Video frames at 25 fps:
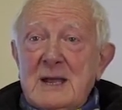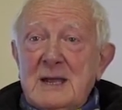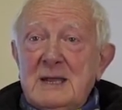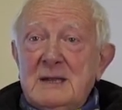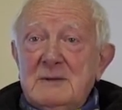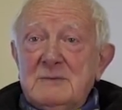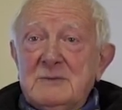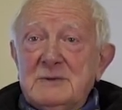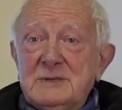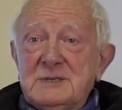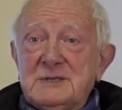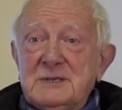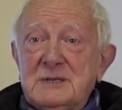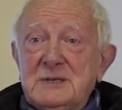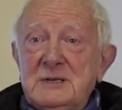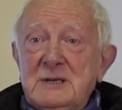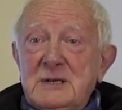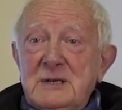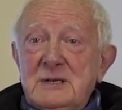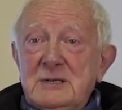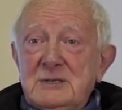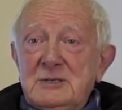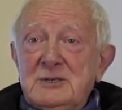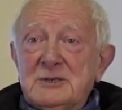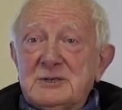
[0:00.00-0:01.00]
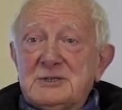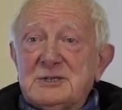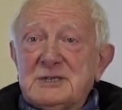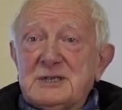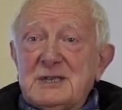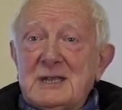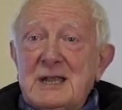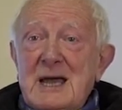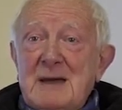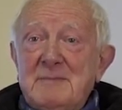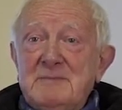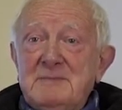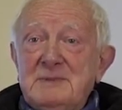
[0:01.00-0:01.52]
It was just
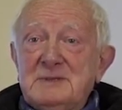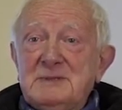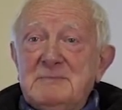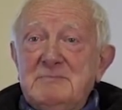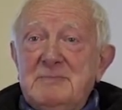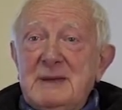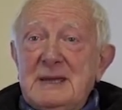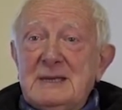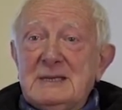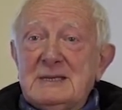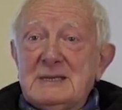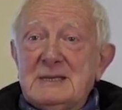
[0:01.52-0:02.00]
slabs, big